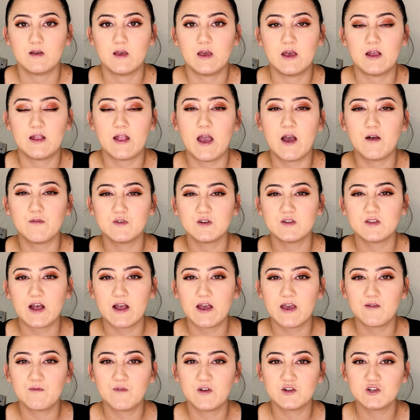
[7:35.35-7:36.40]
And after
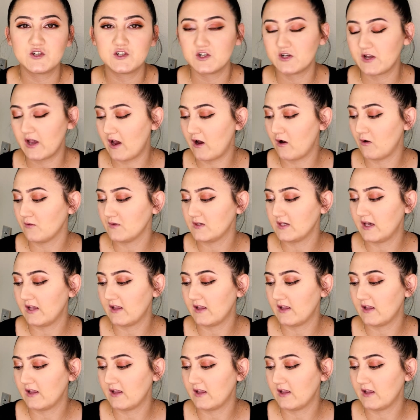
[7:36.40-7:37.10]
that, I ventured out